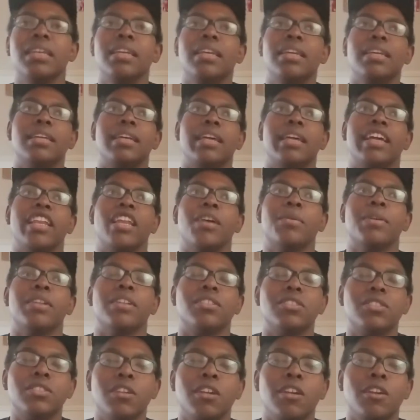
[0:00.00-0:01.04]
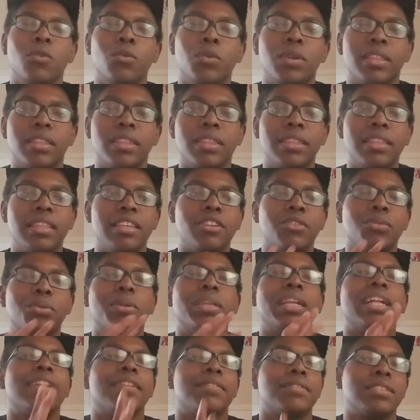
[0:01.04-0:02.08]
And I'm going to start with the
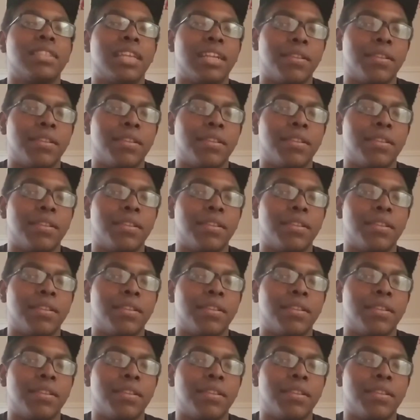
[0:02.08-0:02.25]
creative side of